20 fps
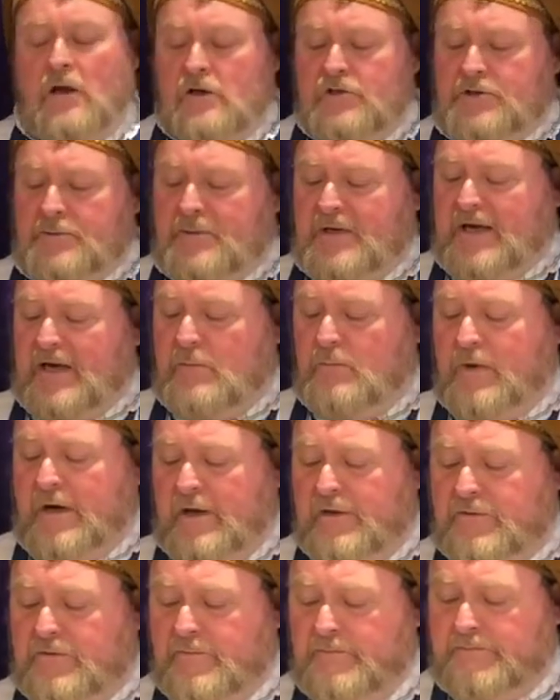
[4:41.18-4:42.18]
To begin
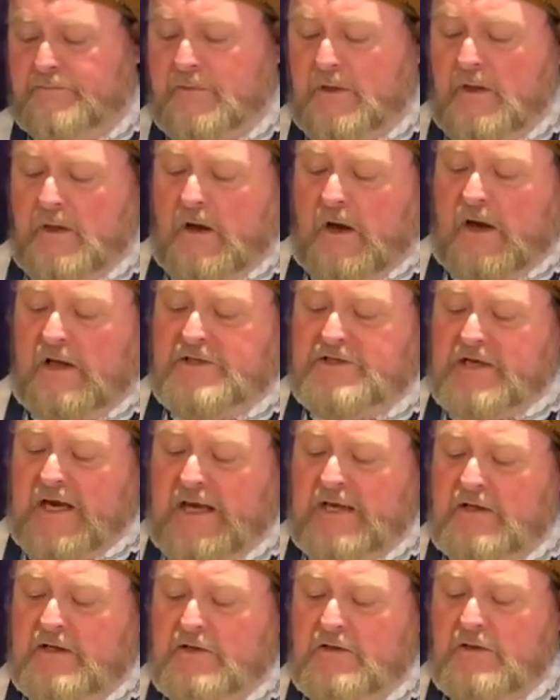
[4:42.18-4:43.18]
with, I
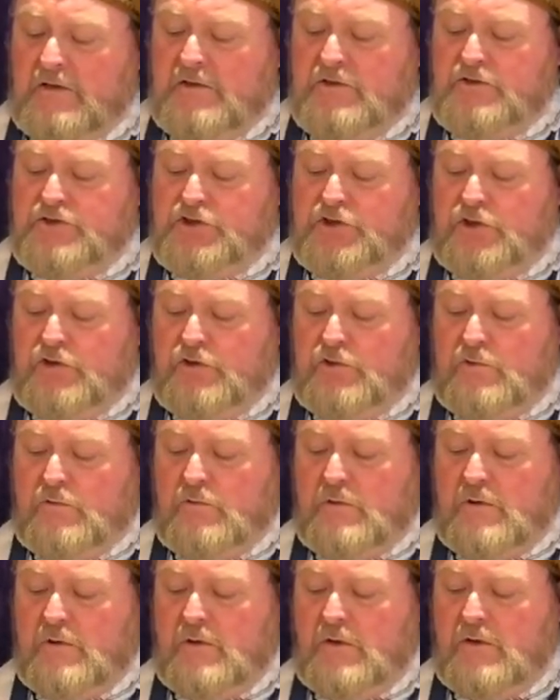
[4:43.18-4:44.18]
take
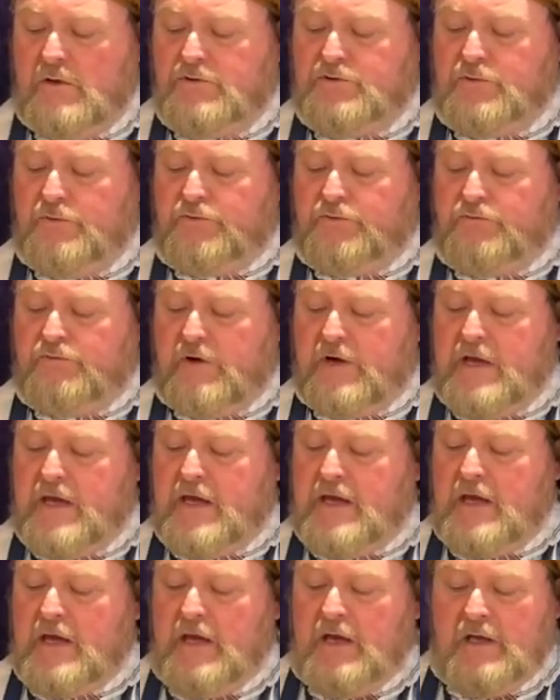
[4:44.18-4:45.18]
2 to
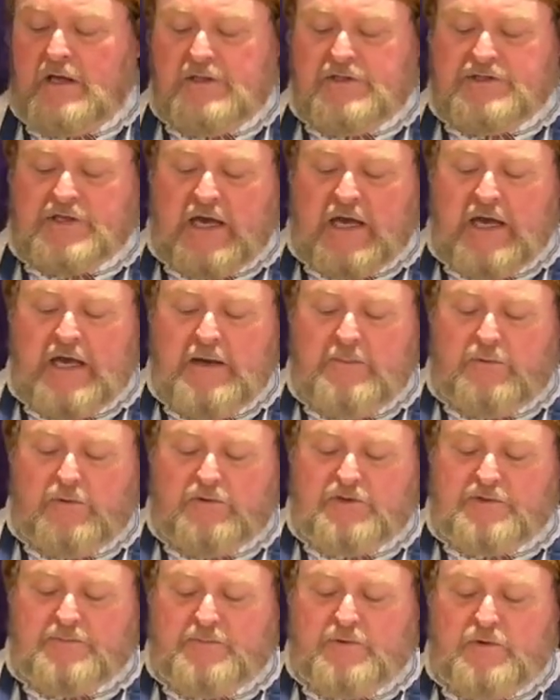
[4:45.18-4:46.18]
3
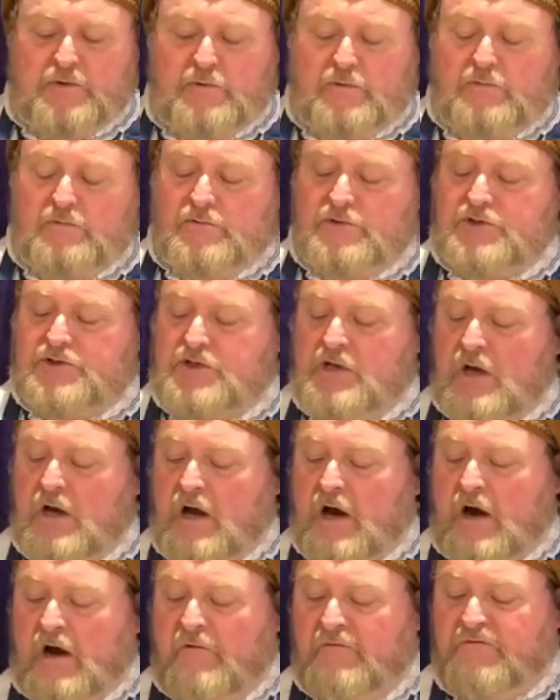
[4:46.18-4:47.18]
tablespoons
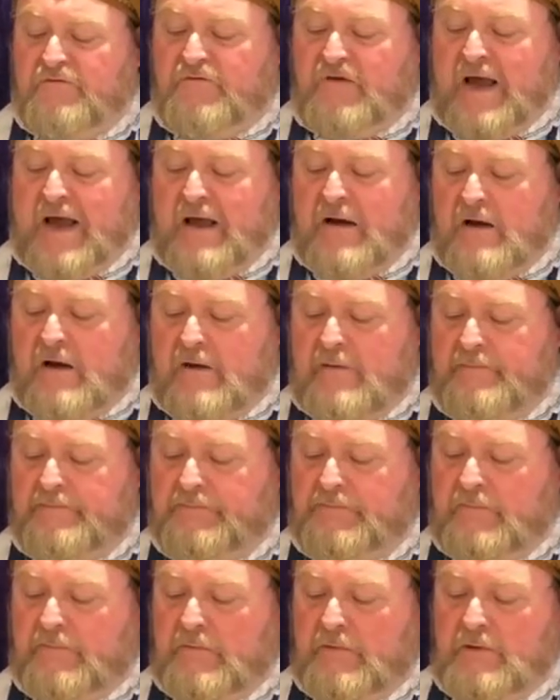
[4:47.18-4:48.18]
of flour.
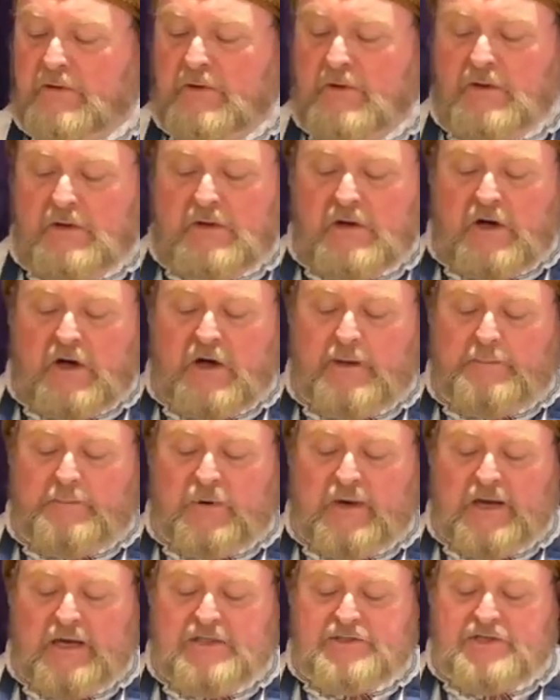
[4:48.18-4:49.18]
I
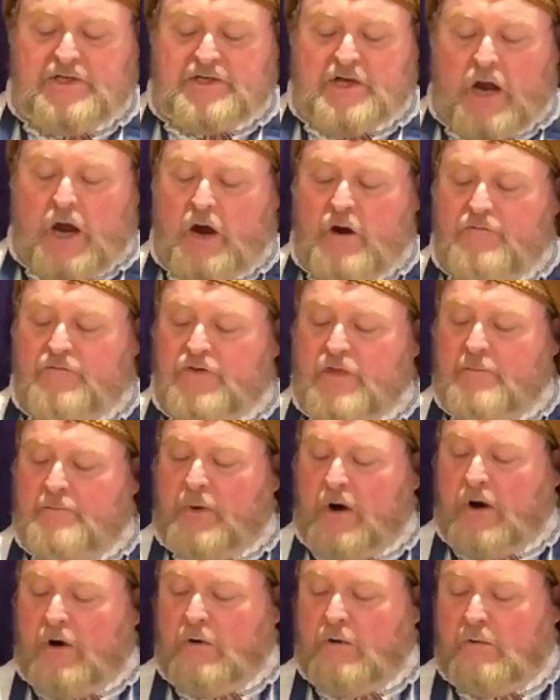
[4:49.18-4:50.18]
place it over the
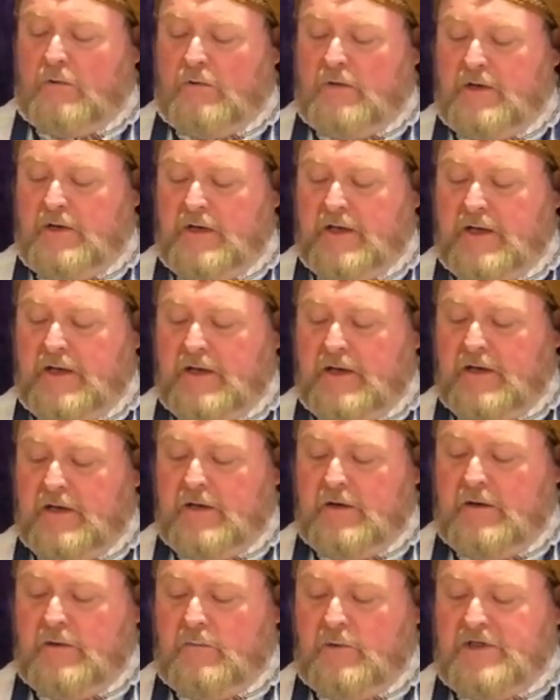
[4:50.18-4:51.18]
bowl,
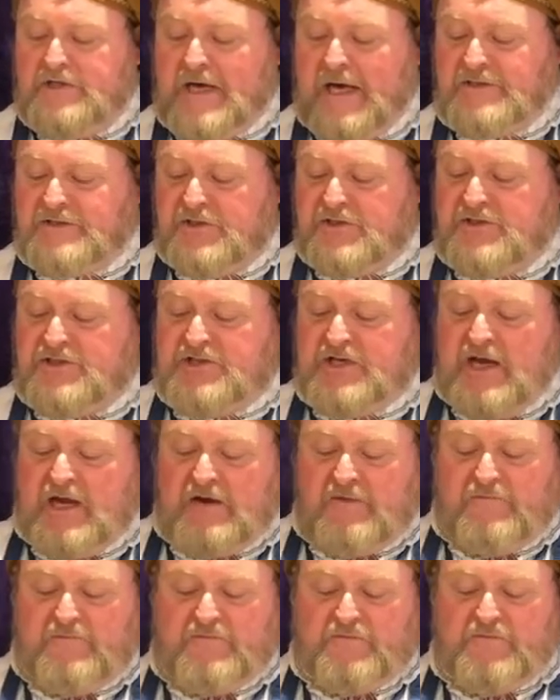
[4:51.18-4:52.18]
which has a
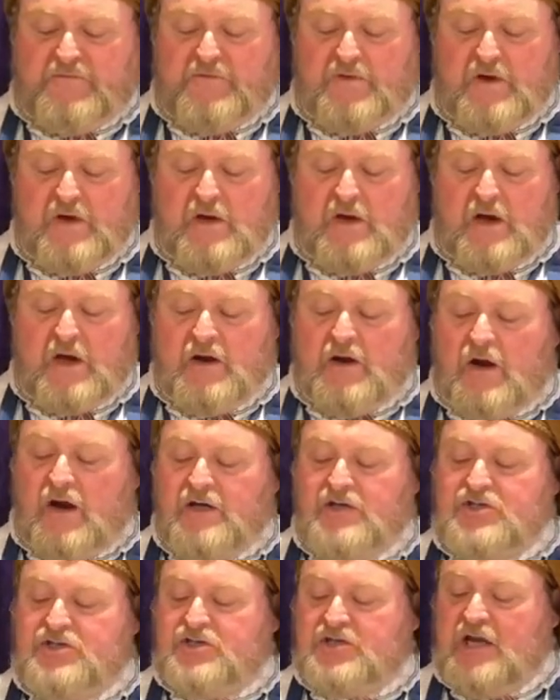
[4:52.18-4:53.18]
sieve, and
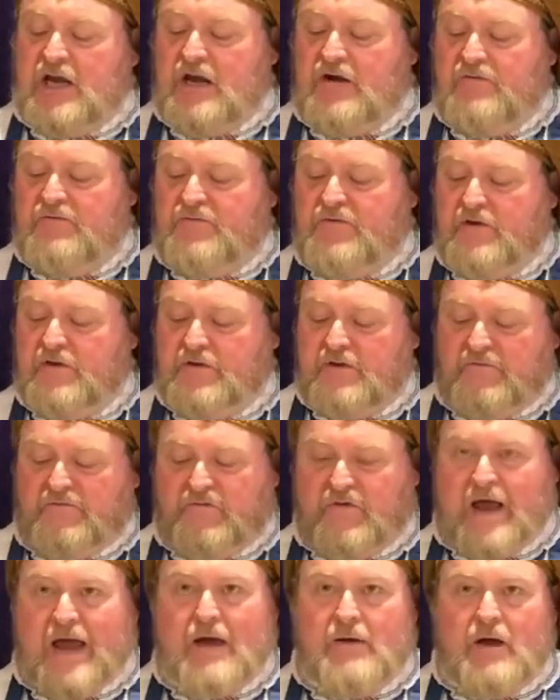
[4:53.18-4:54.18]
I sieve the
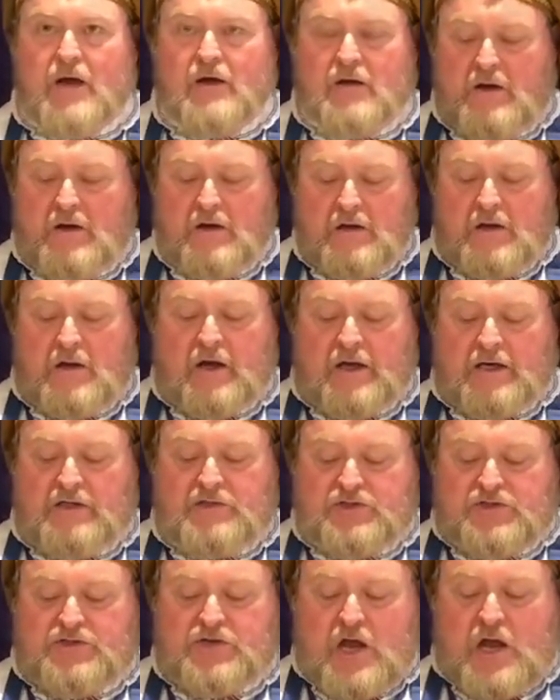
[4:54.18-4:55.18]
flour like
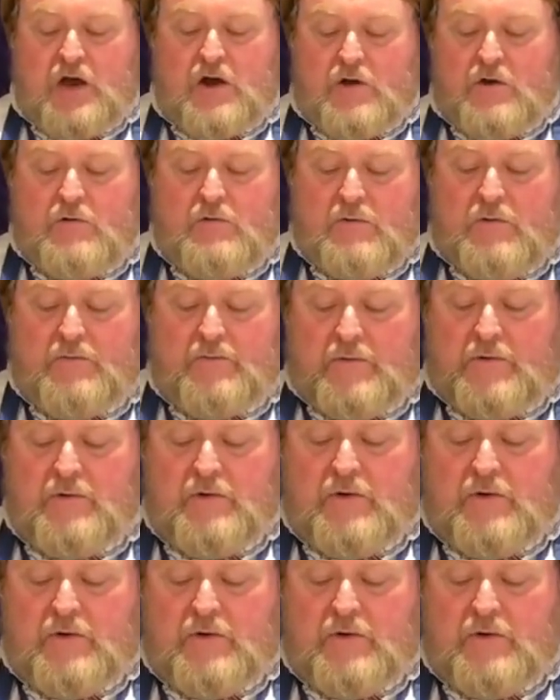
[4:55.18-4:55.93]
so